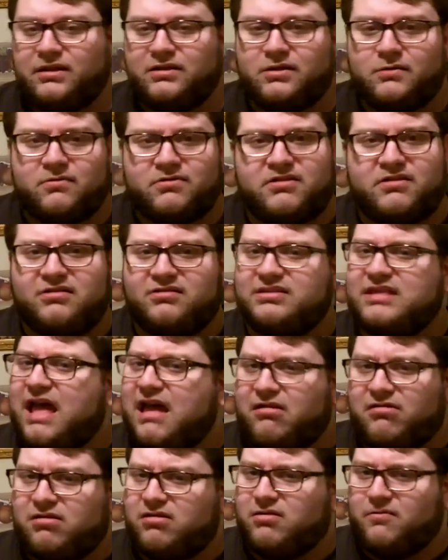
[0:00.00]
There was still
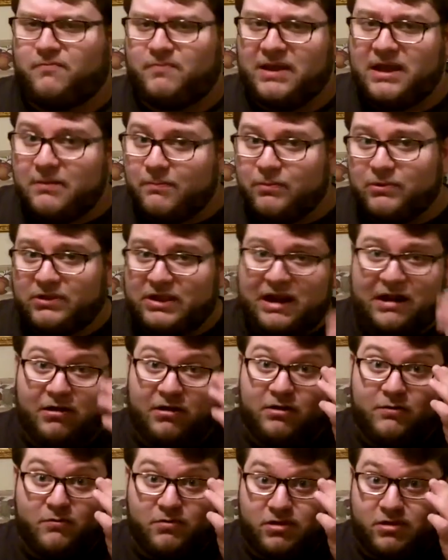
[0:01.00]
thousands of people
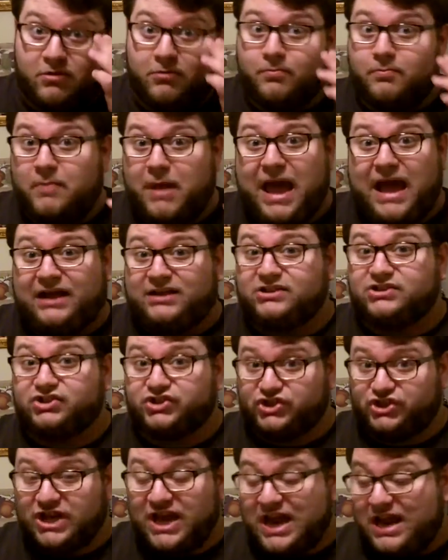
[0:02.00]
there, and it was still packed
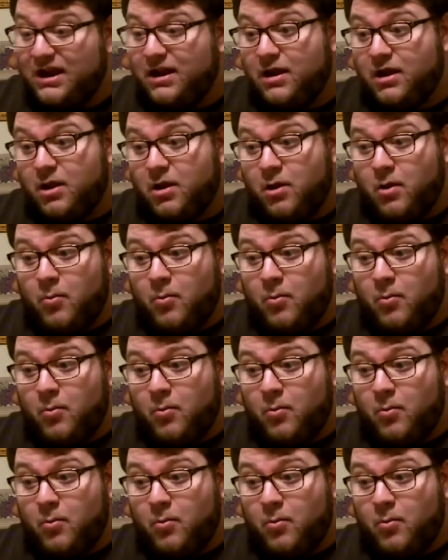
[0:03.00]
as shit.